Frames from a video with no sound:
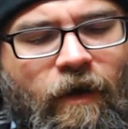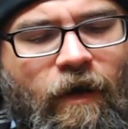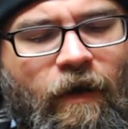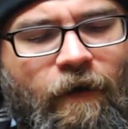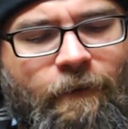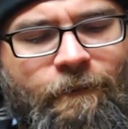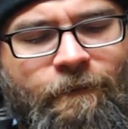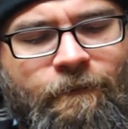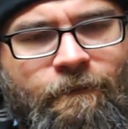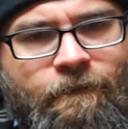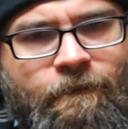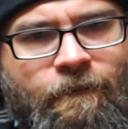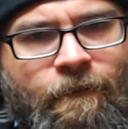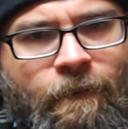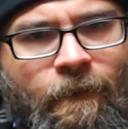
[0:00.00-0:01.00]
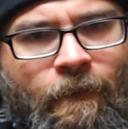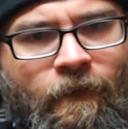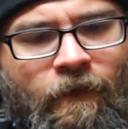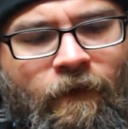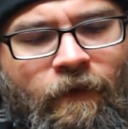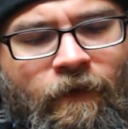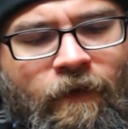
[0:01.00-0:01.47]
Um,
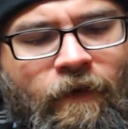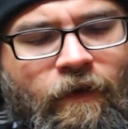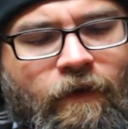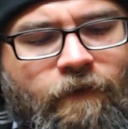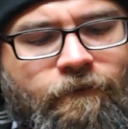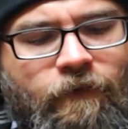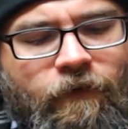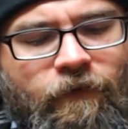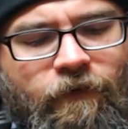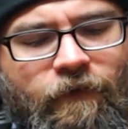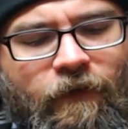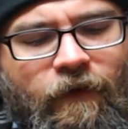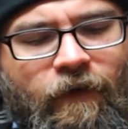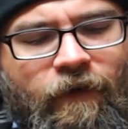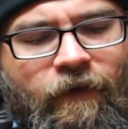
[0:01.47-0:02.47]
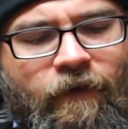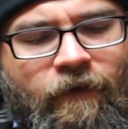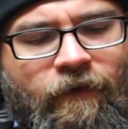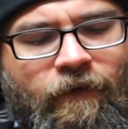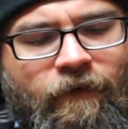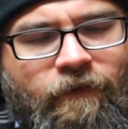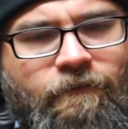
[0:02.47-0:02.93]
first thing,
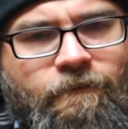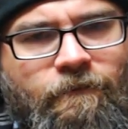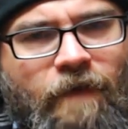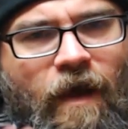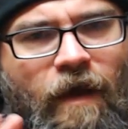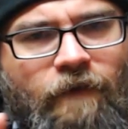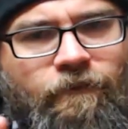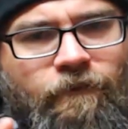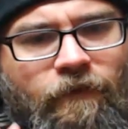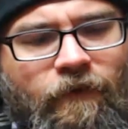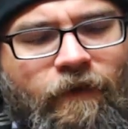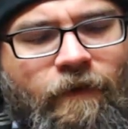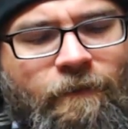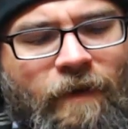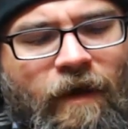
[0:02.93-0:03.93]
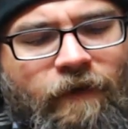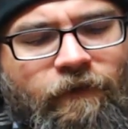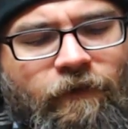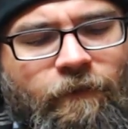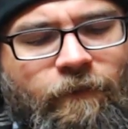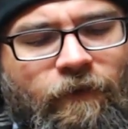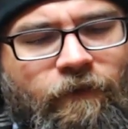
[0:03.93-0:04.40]
not really a
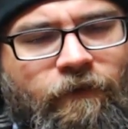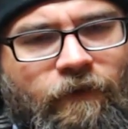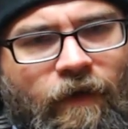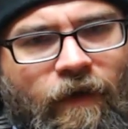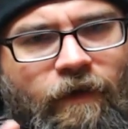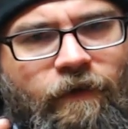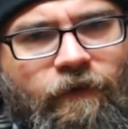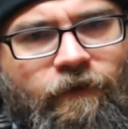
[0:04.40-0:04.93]
monster per se.